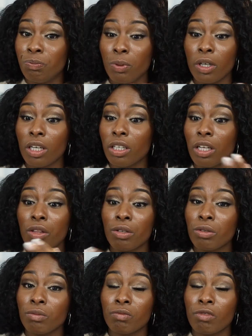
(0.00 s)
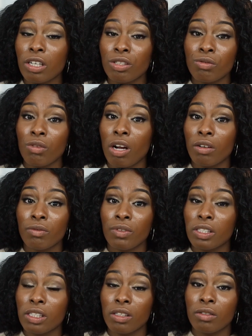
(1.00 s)
book another restaurant
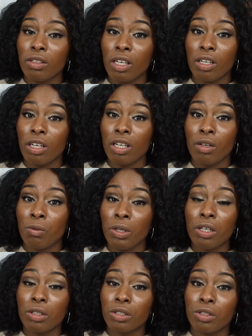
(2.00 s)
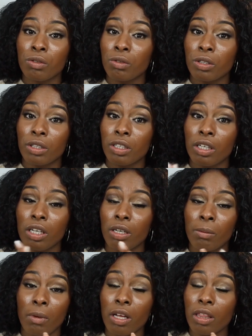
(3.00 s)
visit in a week or two, or in
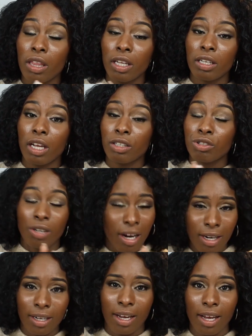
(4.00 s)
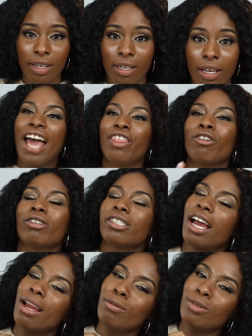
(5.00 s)
a month, and try it again. And there are
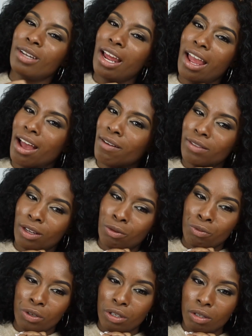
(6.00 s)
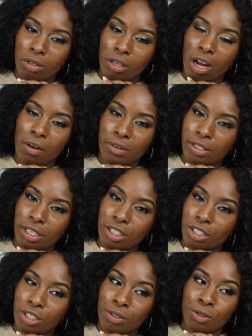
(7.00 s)
times when I have like real
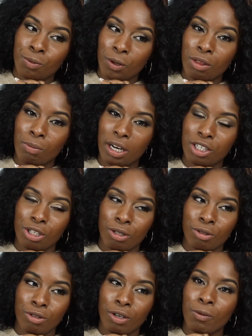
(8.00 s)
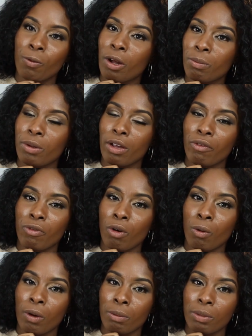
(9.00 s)
conversations with my children, one being
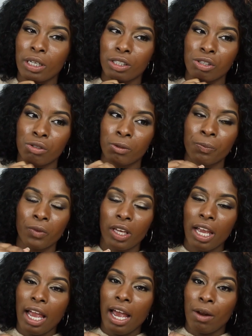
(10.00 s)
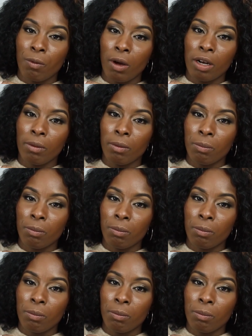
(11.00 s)
4, one being 2, and one